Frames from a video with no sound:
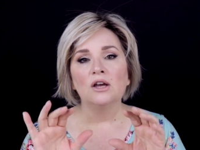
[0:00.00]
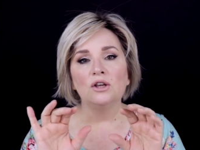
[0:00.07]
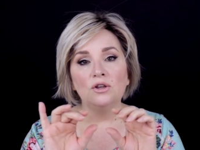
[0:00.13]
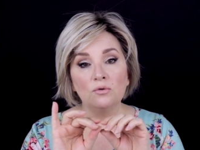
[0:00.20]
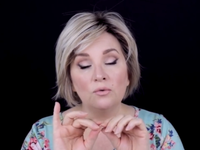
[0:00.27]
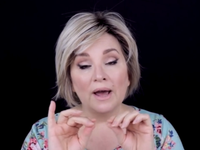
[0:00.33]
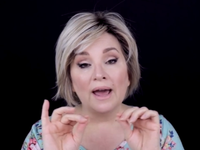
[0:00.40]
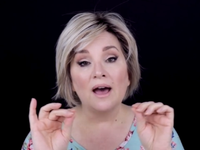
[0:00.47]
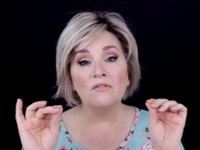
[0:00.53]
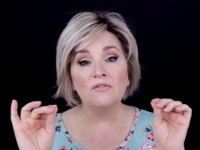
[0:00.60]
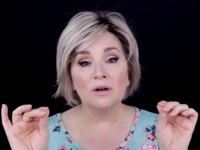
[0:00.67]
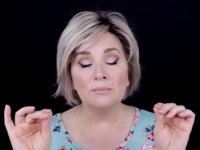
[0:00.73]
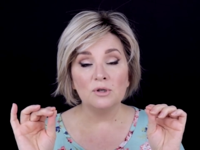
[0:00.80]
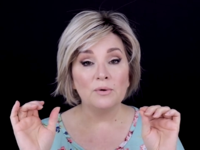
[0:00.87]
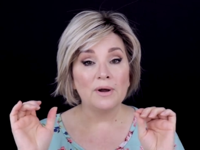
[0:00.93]
you have
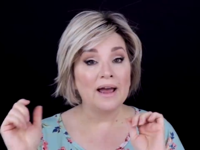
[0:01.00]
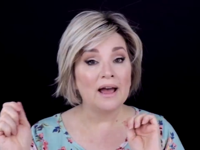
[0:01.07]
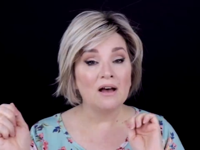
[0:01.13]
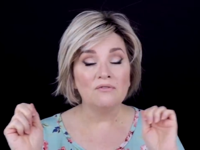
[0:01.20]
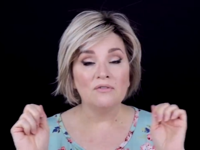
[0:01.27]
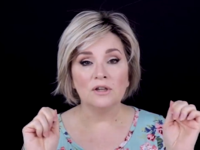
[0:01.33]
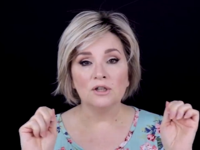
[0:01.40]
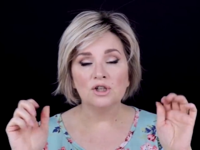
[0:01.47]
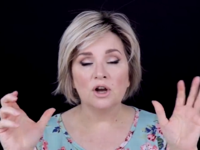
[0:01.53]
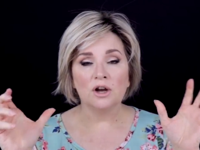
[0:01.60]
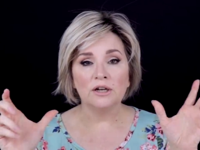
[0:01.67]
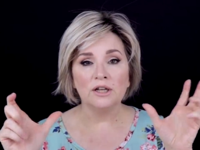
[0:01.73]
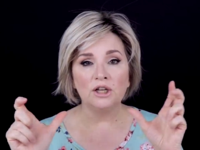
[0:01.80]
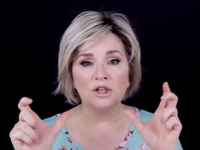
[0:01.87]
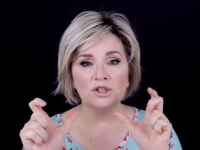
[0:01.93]
up to a half inch
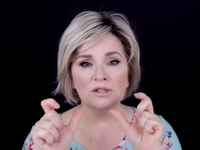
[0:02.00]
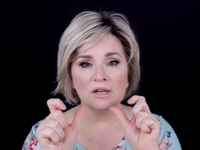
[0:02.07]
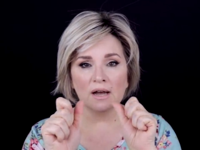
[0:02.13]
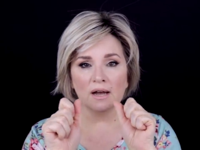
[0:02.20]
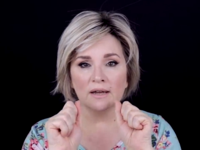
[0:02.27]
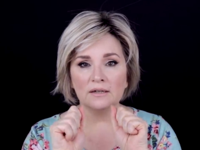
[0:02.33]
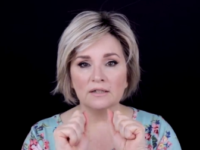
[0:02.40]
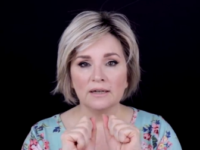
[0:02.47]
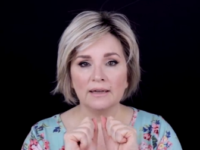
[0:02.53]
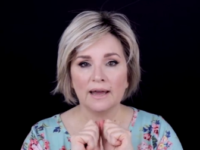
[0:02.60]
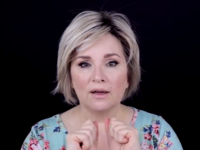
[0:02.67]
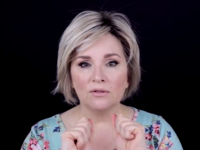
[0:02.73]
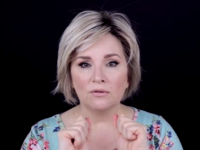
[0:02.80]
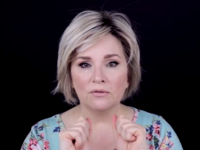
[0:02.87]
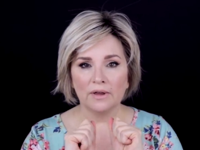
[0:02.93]
on each side to
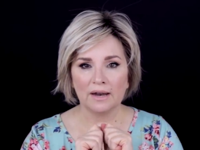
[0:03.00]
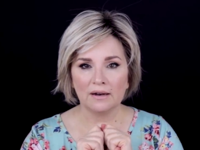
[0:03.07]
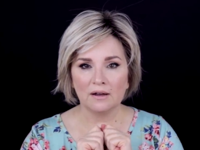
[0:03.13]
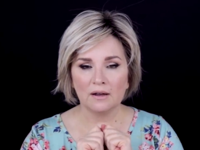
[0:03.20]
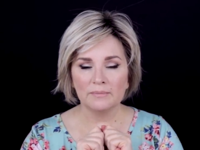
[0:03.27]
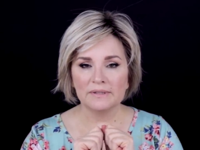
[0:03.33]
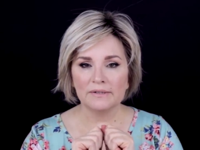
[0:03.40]
gather that up.